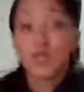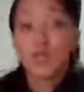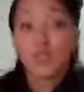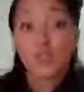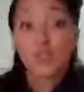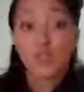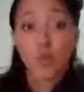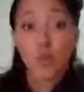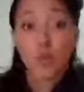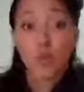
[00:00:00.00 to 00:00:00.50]

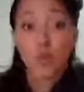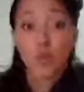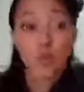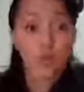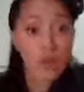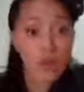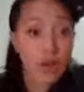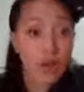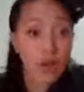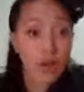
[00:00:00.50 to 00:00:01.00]
So you
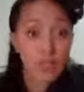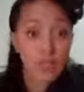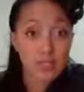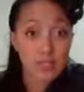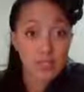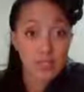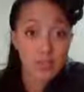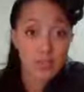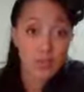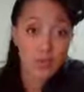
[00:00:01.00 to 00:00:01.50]
can
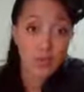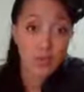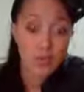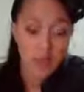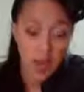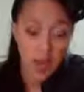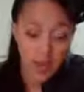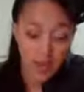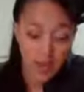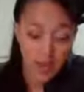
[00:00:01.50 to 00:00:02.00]
honestly use
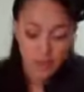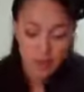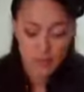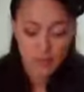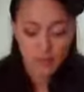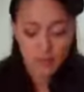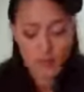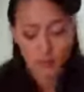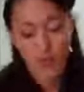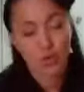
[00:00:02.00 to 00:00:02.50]

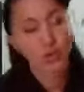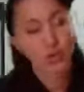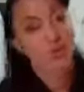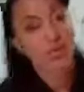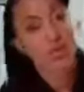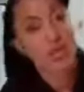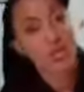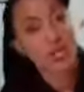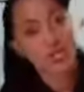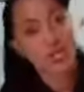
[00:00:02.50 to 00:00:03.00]
either. So
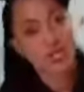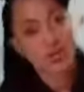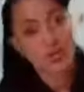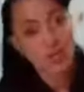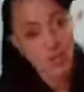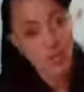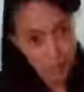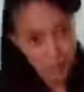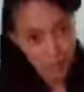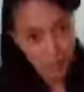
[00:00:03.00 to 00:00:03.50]
you'll need
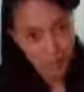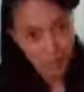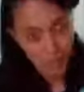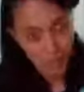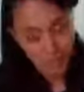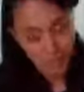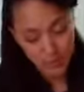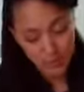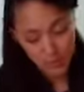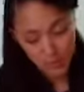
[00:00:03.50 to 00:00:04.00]
2/3
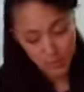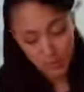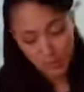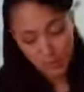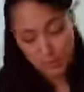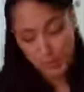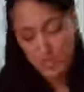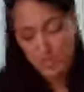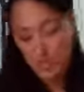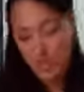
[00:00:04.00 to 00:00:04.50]
cups of
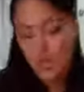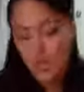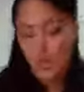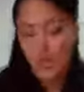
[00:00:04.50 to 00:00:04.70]
oats.